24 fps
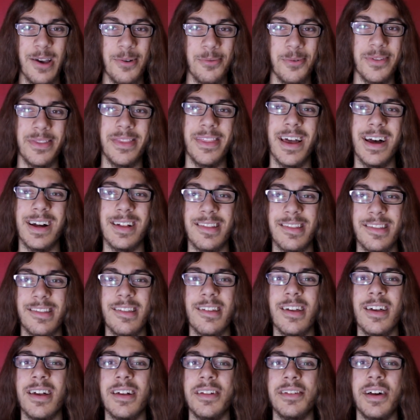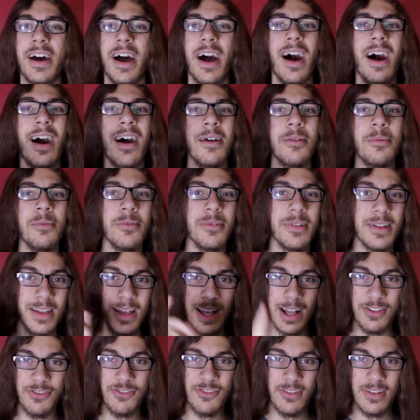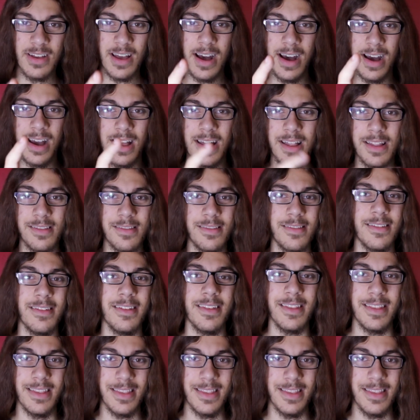With that said, I will catch you guys